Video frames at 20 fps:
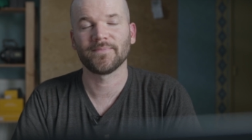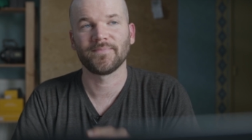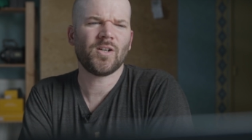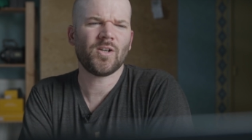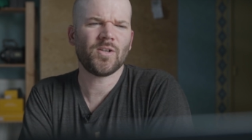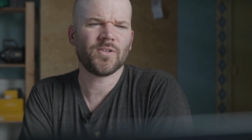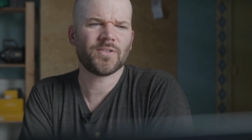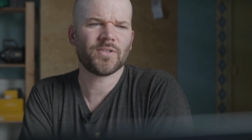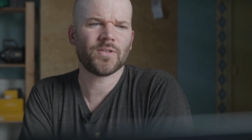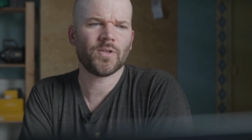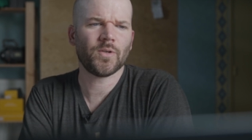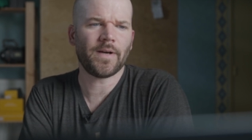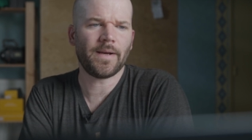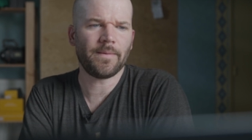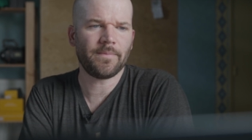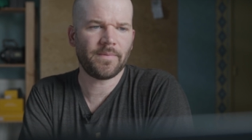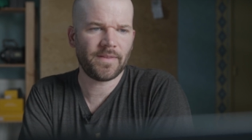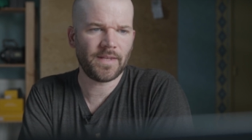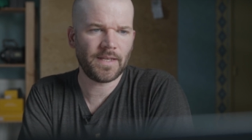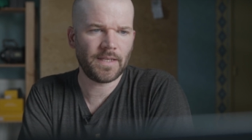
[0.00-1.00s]
Also,
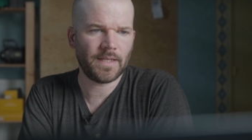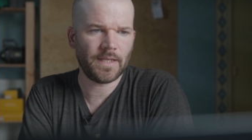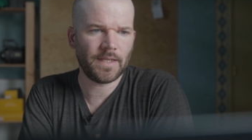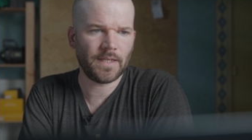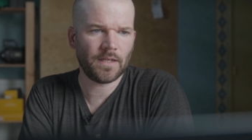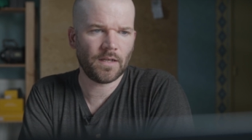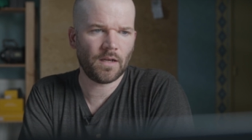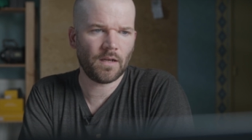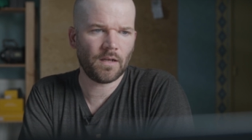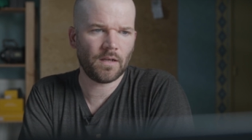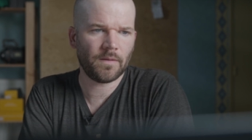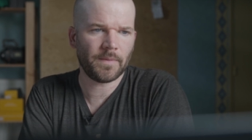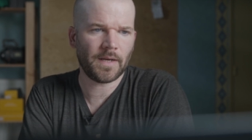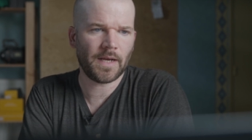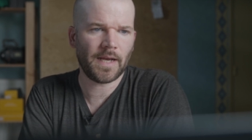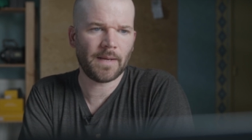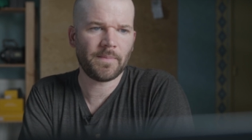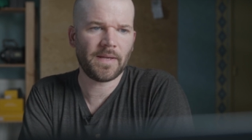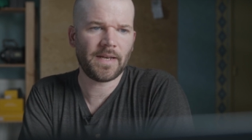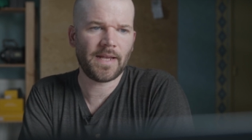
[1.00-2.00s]
I'm thinking um, I'm